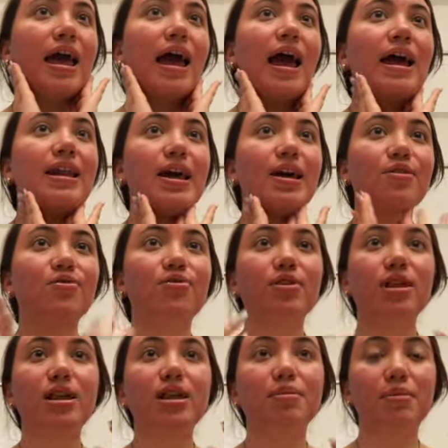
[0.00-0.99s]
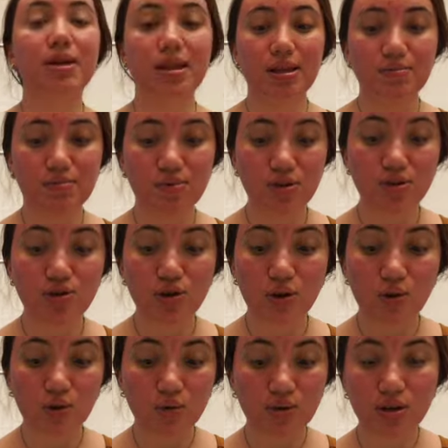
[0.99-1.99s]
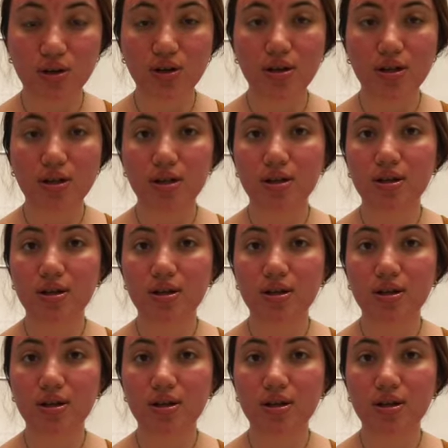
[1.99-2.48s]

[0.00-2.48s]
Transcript: And I feel like my lips don't look